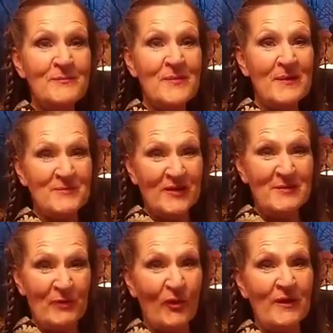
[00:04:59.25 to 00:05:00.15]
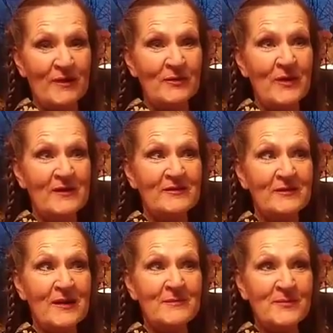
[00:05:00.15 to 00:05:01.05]
I'm pretty boring otherwise.
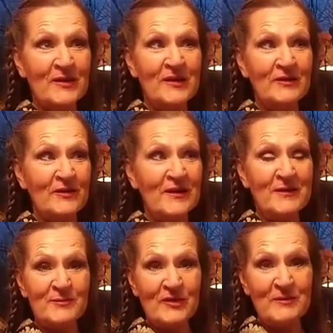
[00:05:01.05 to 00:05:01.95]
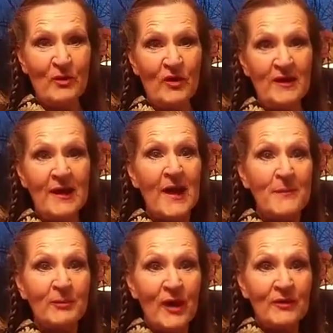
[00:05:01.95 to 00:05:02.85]
I'm pretty nerdy and pretty boring, and I'm
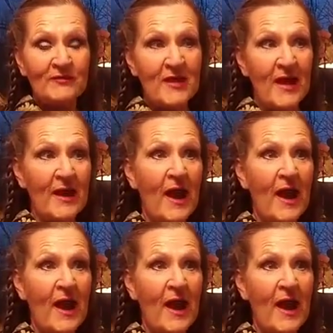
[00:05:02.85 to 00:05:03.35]
proud of that.